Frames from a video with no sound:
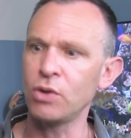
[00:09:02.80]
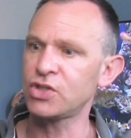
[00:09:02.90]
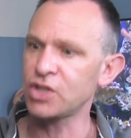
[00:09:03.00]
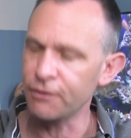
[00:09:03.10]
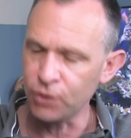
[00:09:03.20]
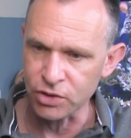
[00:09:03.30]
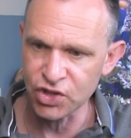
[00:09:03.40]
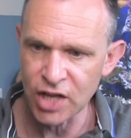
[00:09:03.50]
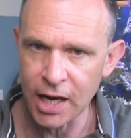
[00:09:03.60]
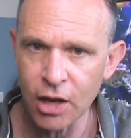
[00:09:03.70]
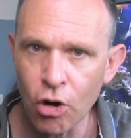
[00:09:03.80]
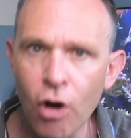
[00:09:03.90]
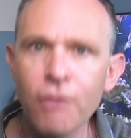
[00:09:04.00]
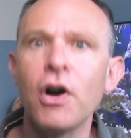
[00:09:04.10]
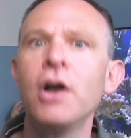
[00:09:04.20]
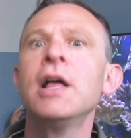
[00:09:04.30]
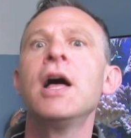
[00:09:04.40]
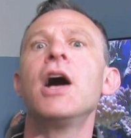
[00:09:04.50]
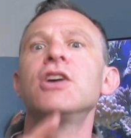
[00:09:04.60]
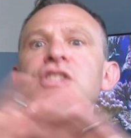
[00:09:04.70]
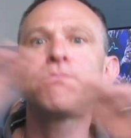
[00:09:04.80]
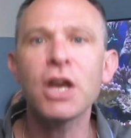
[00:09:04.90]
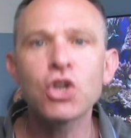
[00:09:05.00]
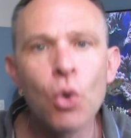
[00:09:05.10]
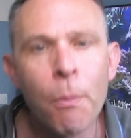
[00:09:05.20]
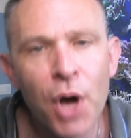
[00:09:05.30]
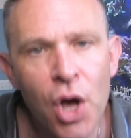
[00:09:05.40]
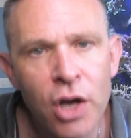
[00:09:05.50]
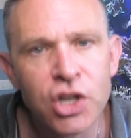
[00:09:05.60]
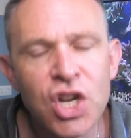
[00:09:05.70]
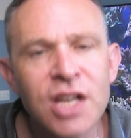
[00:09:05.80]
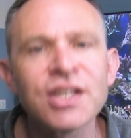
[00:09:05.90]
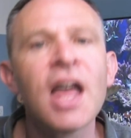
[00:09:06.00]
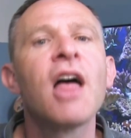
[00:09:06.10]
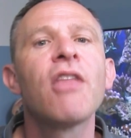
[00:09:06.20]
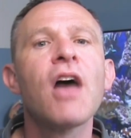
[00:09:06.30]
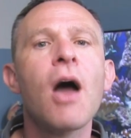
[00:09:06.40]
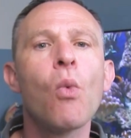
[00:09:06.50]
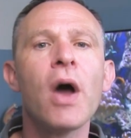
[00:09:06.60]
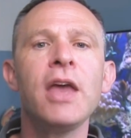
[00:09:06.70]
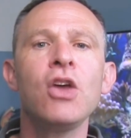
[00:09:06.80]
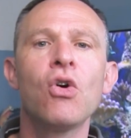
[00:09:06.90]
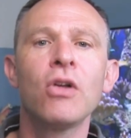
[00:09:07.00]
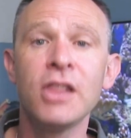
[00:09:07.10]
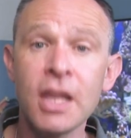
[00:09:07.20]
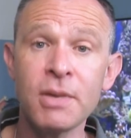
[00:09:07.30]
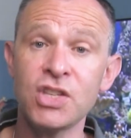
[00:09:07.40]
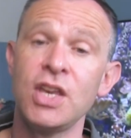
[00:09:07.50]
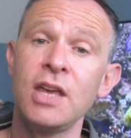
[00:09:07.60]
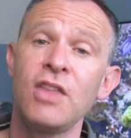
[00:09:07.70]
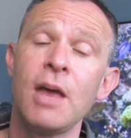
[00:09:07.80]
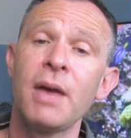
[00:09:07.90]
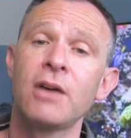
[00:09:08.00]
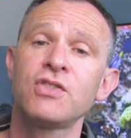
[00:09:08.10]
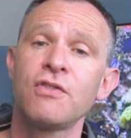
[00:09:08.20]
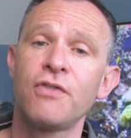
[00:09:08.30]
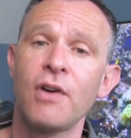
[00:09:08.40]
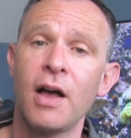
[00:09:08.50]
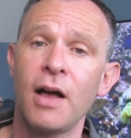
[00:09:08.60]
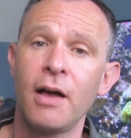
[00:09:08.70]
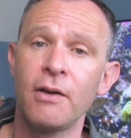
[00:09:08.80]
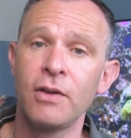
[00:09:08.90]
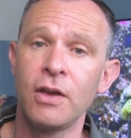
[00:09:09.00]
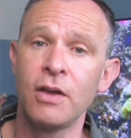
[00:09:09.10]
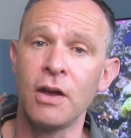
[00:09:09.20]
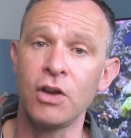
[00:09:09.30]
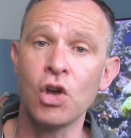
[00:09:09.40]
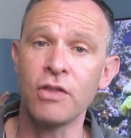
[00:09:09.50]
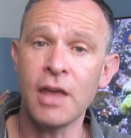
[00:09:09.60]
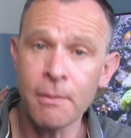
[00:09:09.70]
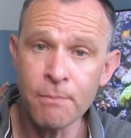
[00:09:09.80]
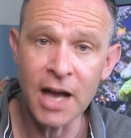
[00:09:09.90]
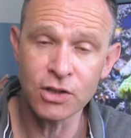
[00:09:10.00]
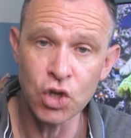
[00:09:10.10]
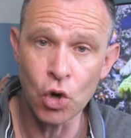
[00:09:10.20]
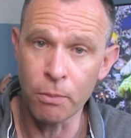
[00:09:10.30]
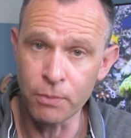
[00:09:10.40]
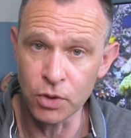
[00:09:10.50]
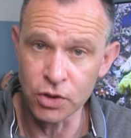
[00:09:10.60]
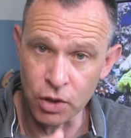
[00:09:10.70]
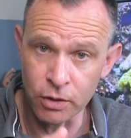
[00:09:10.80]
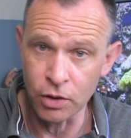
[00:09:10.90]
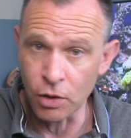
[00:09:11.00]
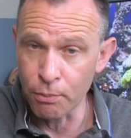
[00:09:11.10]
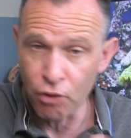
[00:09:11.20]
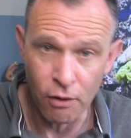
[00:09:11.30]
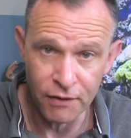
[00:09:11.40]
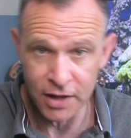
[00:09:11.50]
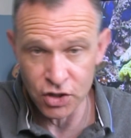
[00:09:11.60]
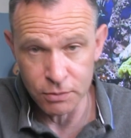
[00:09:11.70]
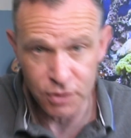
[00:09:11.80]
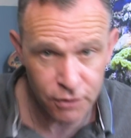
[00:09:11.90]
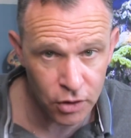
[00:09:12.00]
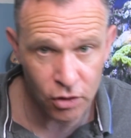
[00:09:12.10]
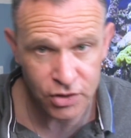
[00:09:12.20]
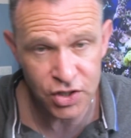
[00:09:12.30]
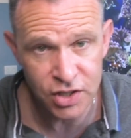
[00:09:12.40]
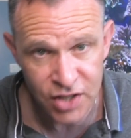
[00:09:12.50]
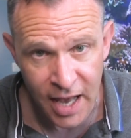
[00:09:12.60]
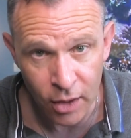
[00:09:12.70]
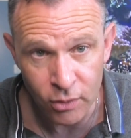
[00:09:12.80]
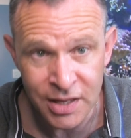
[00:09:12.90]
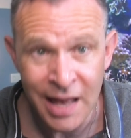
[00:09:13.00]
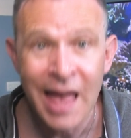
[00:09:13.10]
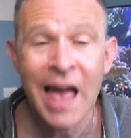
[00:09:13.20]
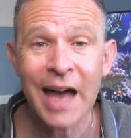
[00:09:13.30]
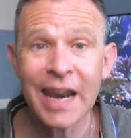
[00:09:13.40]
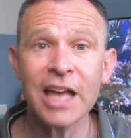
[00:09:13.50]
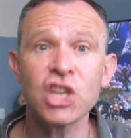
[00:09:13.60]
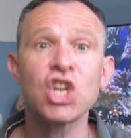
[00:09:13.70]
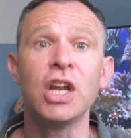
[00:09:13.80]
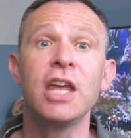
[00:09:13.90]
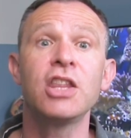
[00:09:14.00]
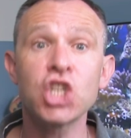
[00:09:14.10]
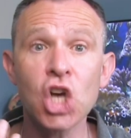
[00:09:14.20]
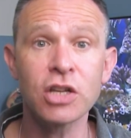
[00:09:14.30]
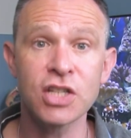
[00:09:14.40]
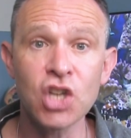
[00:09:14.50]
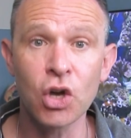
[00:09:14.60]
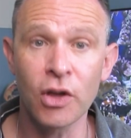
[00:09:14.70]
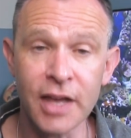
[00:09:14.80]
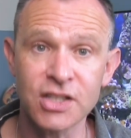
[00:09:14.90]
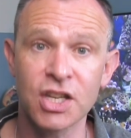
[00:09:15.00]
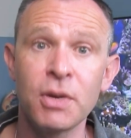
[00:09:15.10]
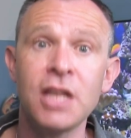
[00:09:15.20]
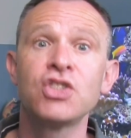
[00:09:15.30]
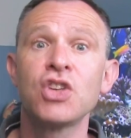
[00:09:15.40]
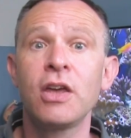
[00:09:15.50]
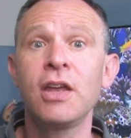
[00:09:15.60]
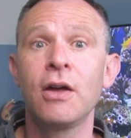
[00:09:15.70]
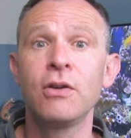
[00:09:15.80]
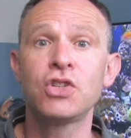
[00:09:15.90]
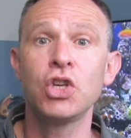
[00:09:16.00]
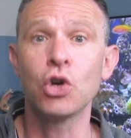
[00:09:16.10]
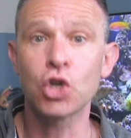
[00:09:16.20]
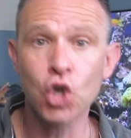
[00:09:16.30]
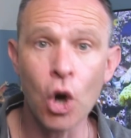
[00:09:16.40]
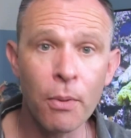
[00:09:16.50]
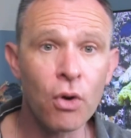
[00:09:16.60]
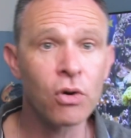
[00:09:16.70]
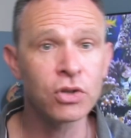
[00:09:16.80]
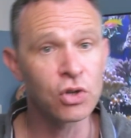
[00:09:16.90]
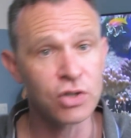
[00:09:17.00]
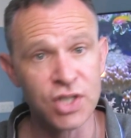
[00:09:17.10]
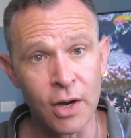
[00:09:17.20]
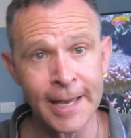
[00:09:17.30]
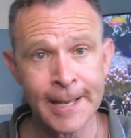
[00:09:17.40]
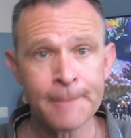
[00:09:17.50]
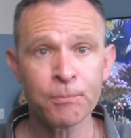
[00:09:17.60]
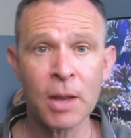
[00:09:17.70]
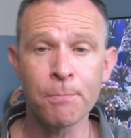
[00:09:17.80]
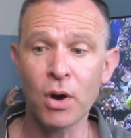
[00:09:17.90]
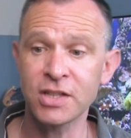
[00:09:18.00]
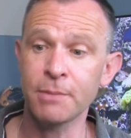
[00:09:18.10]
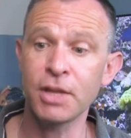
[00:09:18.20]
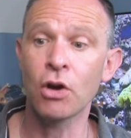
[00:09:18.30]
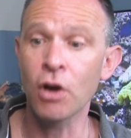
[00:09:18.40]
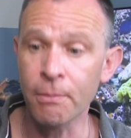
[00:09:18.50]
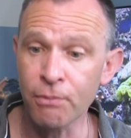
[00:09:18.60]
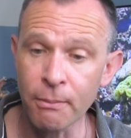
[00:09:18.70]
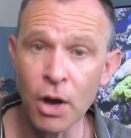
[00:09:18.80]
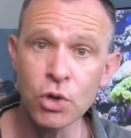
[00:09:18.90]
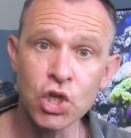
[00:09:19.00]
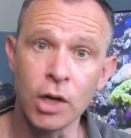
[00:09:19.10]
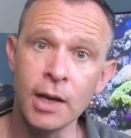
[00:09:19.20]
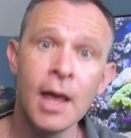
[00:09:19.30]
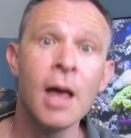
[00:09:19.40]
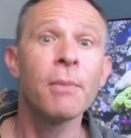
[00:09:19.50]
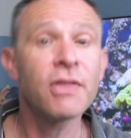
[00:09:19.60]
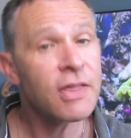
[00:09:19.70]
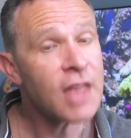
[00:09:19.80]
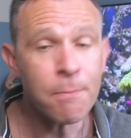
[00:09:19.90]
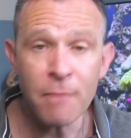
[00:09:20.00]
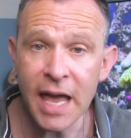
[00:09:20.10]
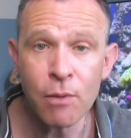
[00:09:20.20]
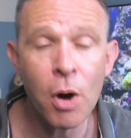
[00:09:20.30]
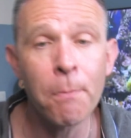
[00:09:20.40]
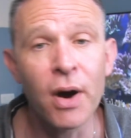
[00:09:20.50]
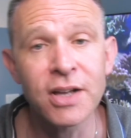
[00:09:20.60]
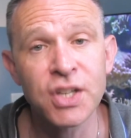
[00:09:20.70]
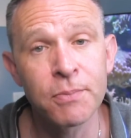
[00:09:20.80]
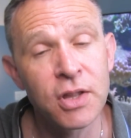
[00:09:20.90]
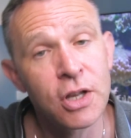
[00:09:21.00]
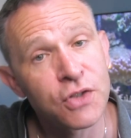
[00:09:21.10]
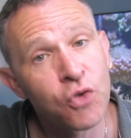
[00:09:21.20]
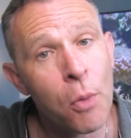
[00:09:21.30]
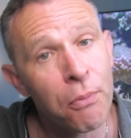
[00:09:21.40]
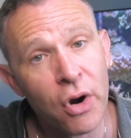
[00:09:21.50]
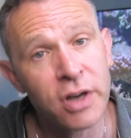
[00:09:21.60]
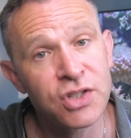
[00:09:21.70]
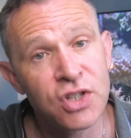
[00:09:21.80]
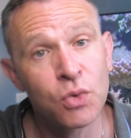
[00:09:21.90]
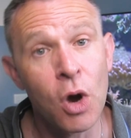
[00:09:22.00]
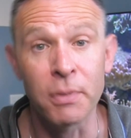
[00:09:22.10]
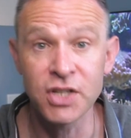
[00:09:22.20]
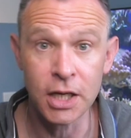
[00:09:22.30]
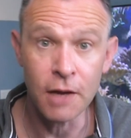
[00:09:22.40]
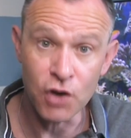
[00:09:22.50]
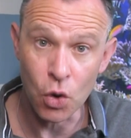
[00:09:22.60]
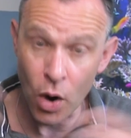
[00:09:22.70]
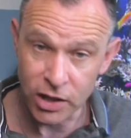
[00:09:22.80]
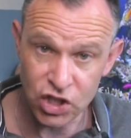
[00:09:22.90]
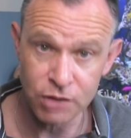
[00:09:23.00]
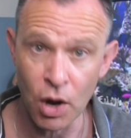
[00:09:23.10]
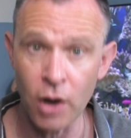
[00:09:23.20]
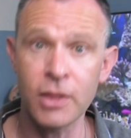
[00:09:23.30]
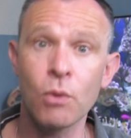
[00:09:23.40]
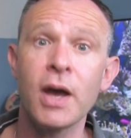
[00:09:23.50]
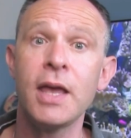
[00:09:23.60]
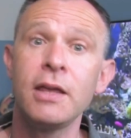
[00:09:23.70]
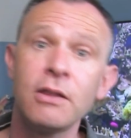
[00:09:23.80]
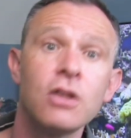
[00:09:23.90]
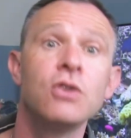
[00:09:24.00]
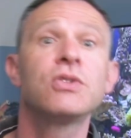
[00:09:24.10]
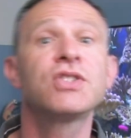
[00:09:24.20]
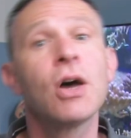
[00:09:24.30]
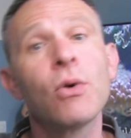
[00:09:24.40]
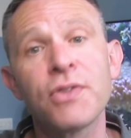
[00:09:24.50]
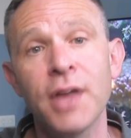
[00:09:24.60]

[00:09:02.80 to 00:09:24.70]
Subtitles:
stuff you're selling off, a special purchase. That way you're limiting the amount of, the impact to your profit in terms of lost sales. And actually, the chances are you'll get someone in, to your shop or on your site and buy something on a promotion, but then they may well buy something that's full priced as well, particularly if you're quite smart in the way that you sell